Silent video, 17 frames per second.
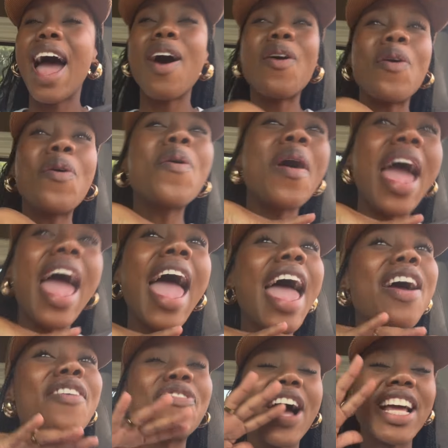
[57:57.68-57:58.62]

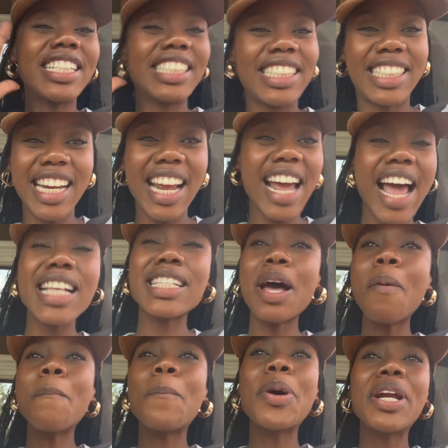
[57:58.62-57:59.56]
whoever, and guys,
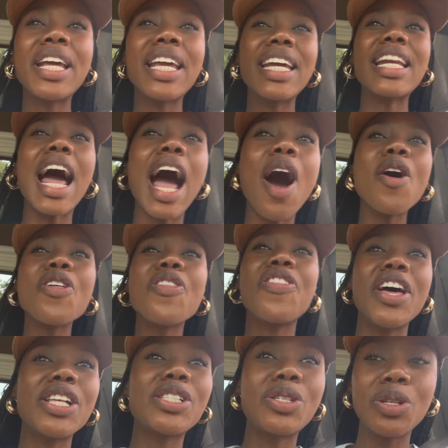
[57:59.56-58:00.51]
I'm putting it out
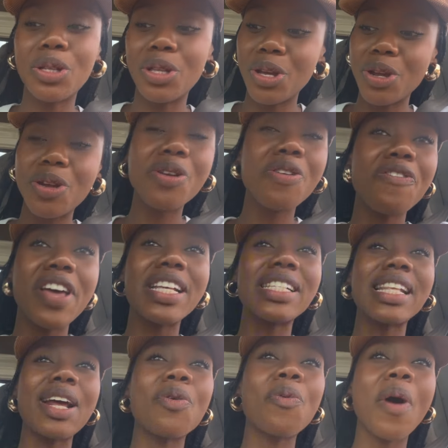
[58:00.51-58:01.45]
there to the
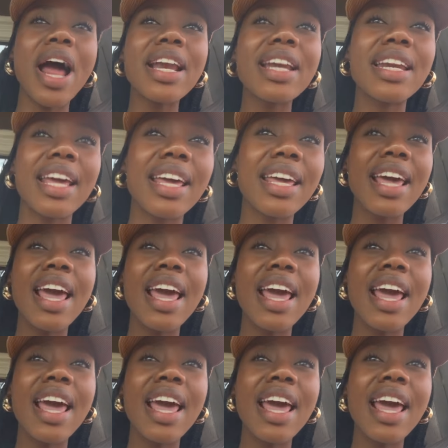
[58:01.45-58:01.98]
universe that one day